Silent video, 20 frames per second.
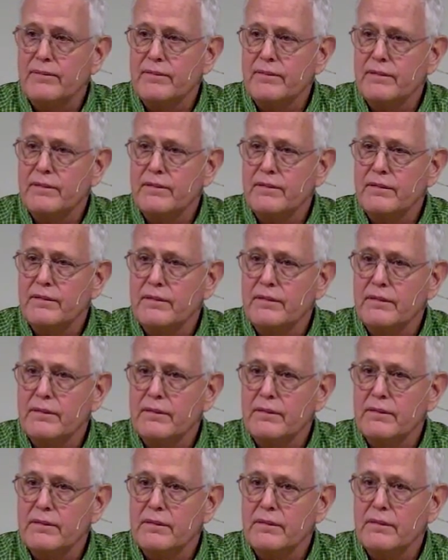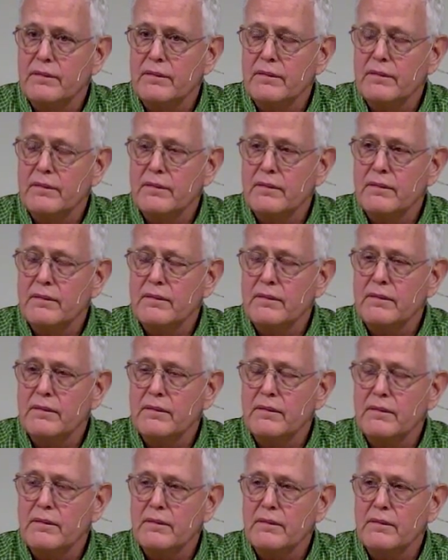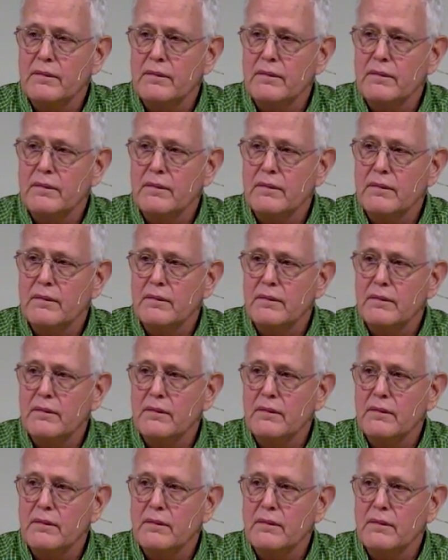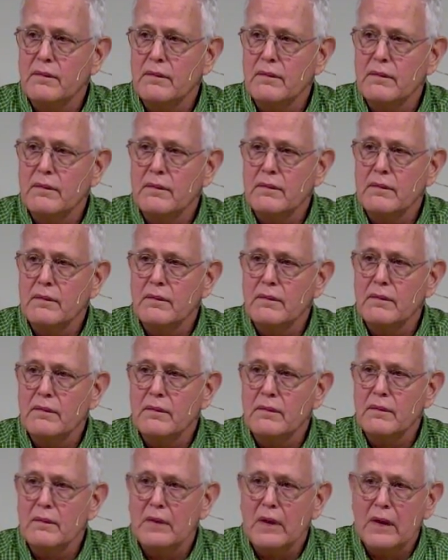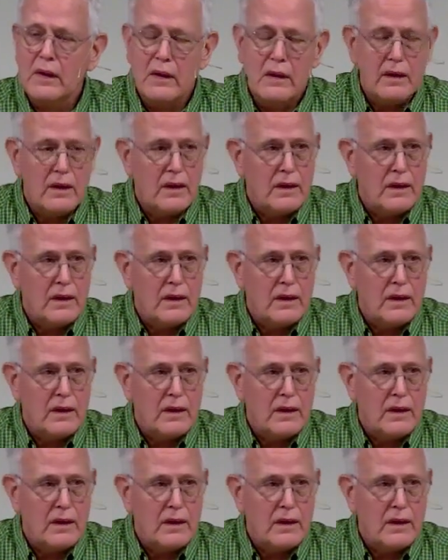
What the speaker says: (no one is talking)